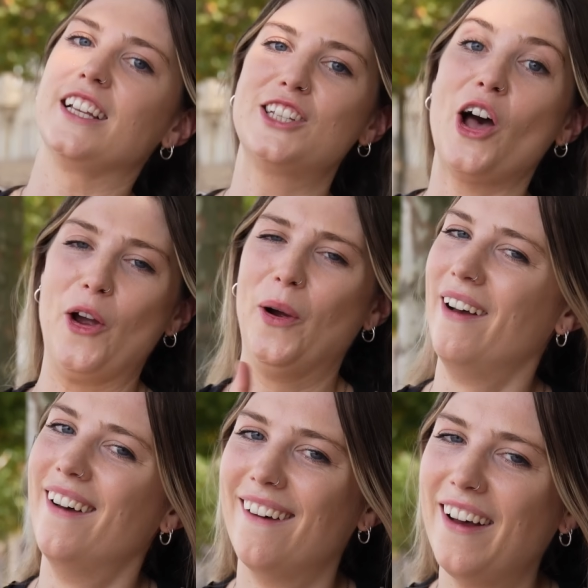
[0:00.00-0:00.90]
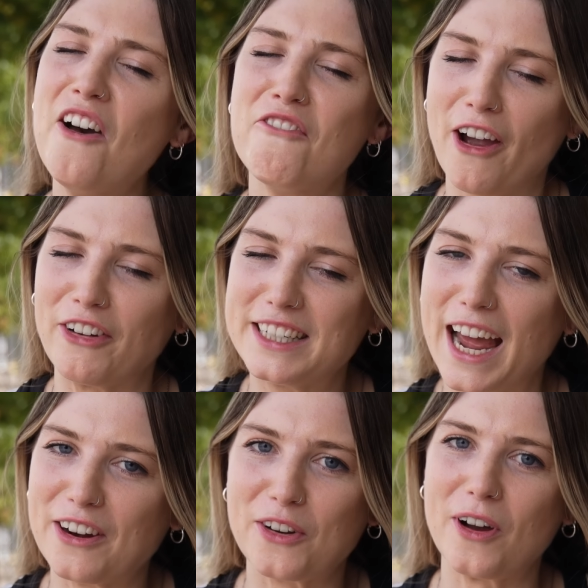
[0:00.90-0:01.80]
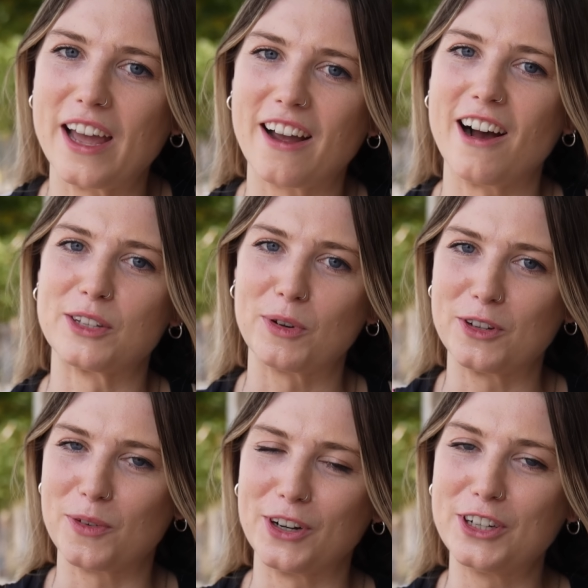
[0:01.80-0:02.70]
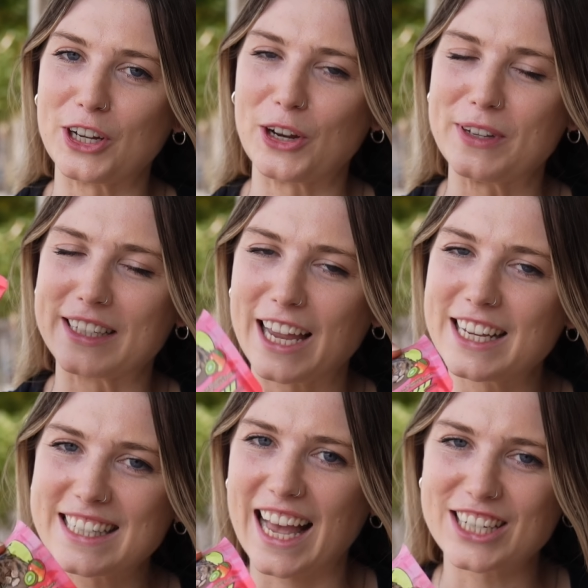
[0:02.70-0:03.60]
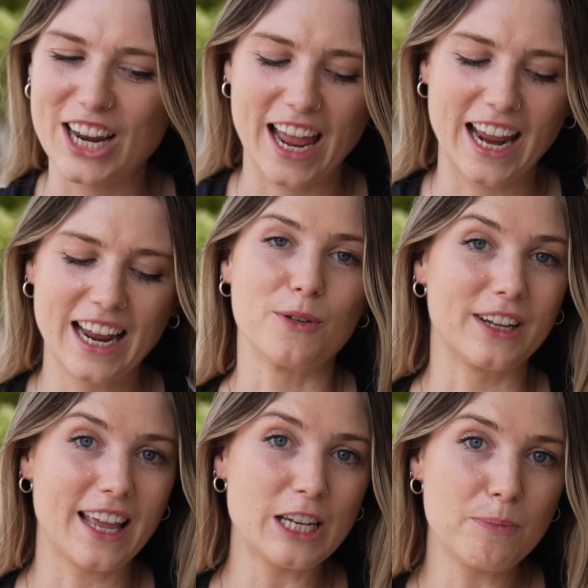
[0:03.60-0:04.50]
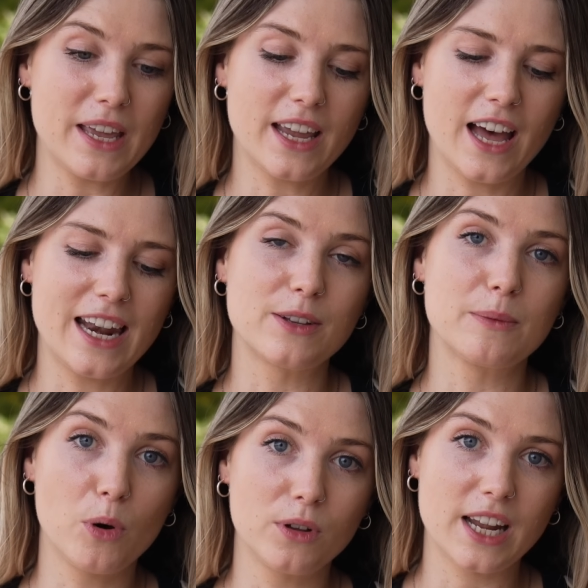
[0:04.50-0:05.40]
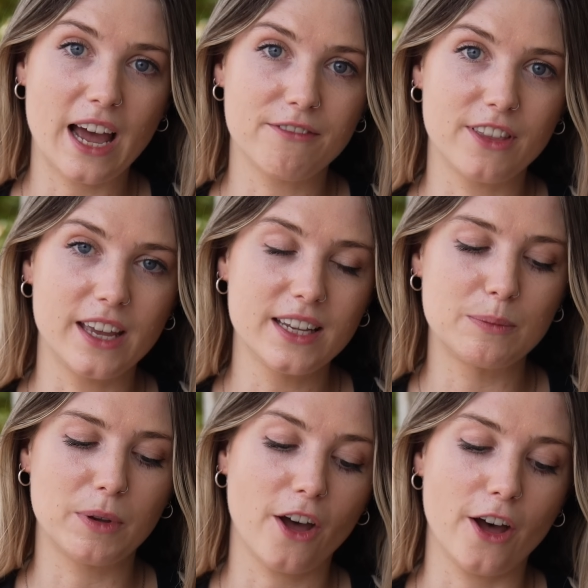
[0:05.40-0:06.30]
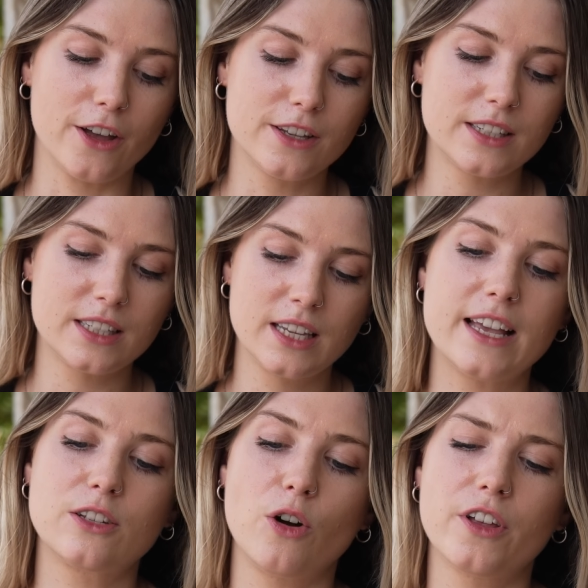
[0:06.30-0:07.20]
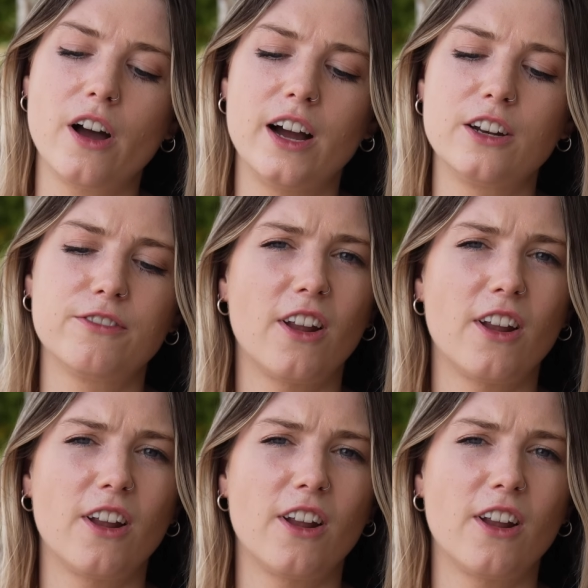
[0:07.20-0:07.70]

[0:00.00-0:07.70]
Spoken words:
so very technical here, guys. What you wanna do is get your sachet, you wanna get your beaker. Now it's important to have this because it's got the kind of